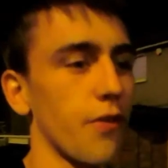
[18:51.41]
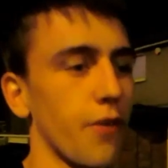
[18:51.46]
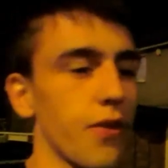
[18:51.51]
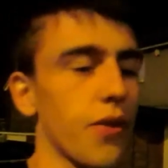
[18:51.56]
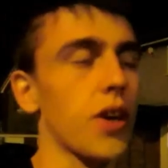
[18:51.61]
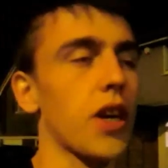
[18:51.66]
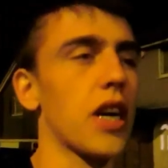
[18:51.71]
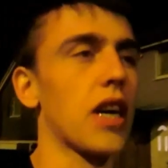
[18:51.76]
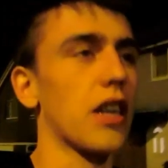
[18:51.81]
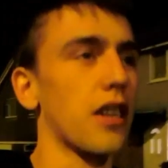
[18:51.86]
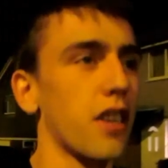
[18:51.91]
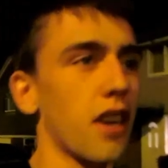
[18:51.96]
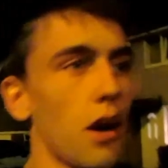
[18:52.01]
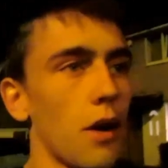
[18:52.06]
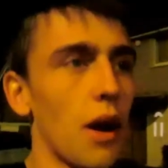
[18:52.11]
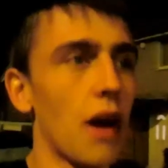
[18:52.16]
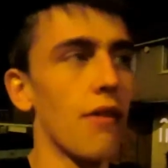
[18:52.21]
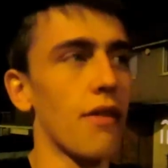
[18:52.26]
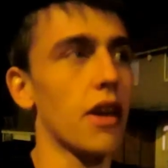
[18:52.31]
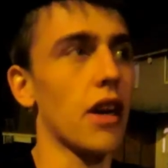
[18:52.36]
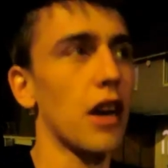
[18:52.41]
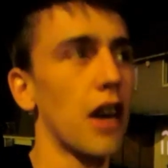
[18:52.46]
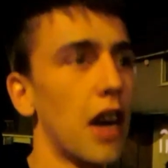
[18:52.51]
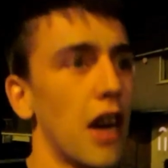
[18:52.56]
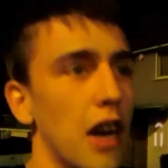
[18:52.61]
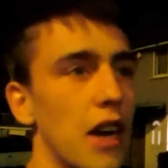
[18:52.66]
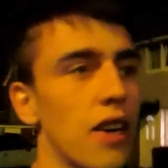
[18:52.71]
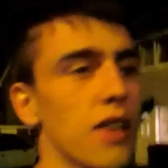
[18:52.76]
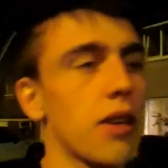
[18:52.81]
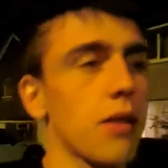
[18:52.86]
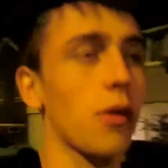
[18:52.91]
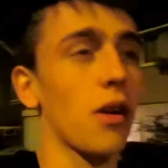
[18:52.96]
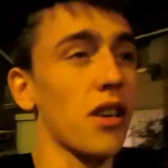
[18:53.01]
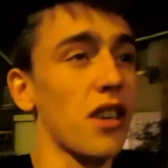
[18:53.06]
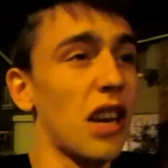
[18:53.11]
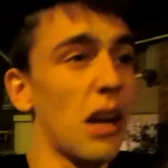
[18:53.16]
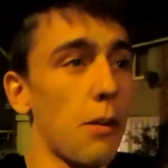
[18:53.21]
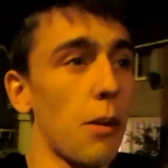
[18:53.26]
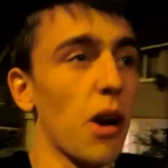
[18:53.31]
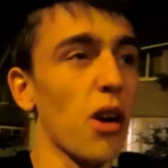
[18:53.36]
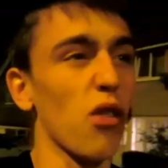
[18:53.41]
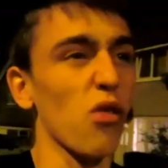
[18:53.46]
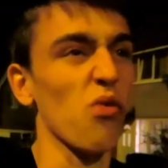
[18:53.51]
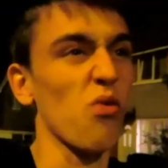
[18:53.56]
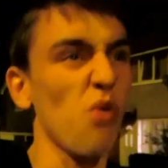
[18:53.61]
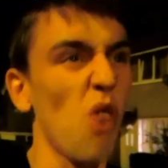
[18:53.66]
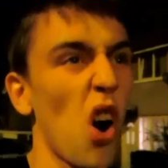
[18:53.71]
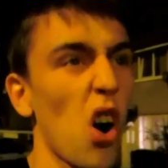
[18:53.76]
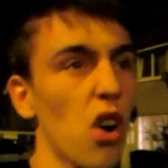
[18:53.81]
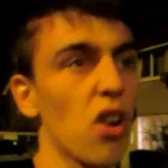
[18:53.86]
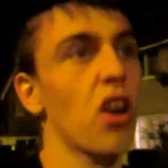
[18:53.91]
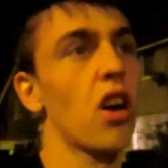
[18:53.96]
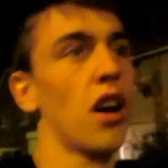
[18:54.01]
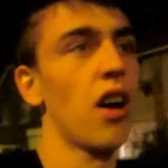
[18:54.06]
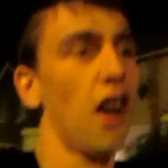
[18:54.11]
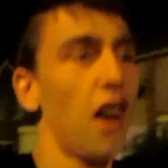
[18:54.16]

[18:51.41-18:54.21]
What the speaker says: freaking so heavy. So I'm gonna sleep like a rock